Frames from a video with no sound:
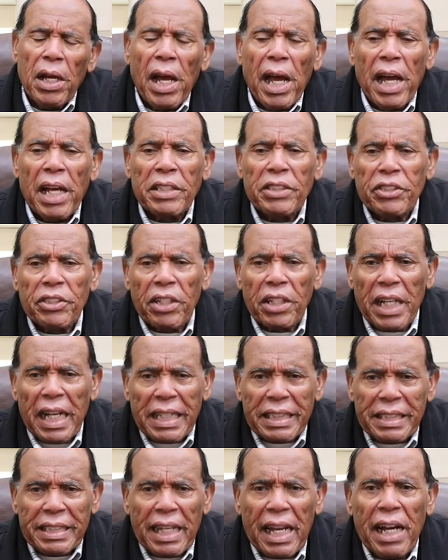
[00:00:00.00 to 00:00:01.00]
And should
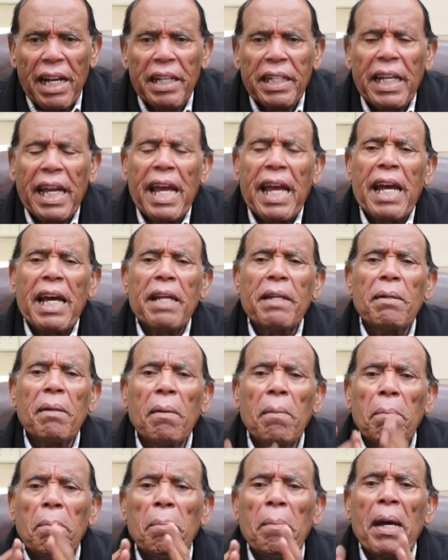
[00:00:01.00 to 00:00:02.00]
I say
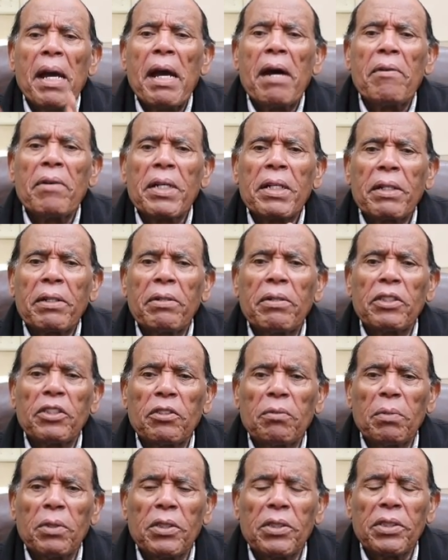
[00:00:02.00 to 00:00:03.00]
again, Merry
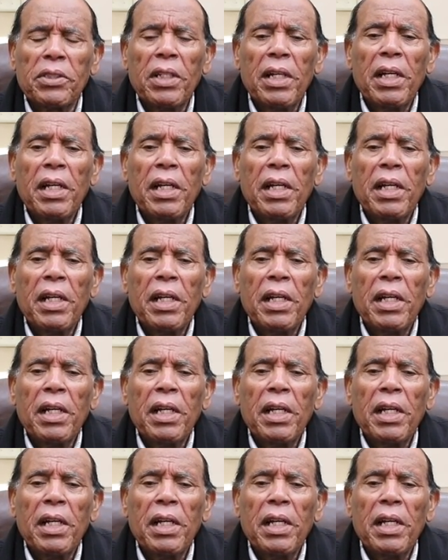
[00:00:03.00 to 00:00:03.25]
Christmas